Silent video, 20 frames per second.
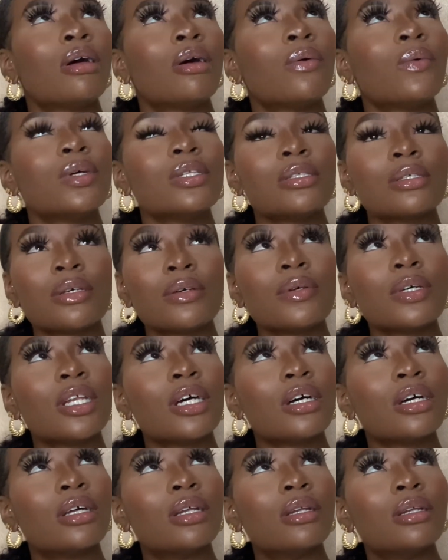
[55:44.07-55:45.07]
What's going
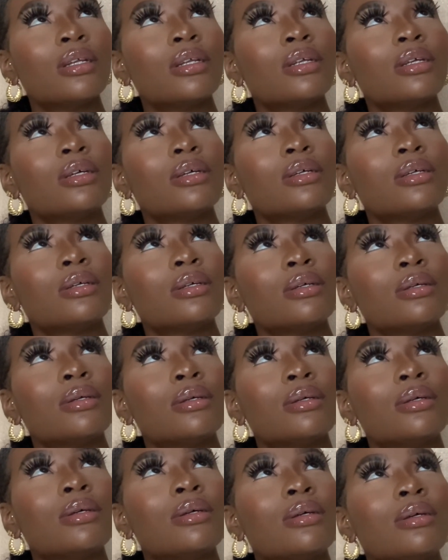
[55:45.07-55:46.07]
on?
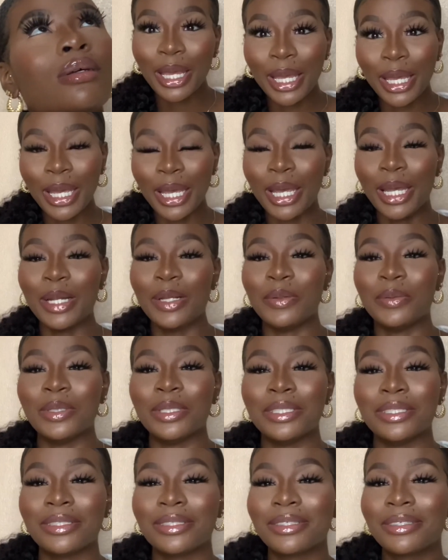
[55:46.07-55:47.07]

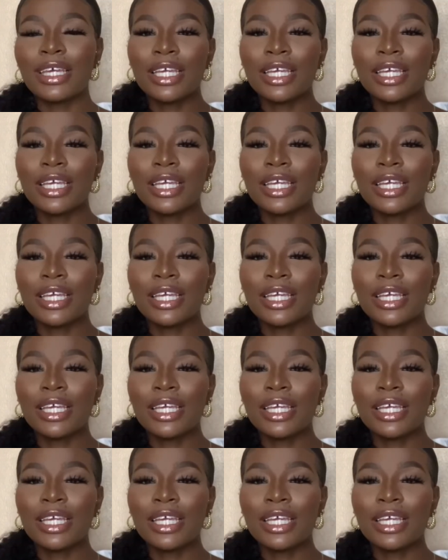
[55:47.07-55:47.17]
Anyways,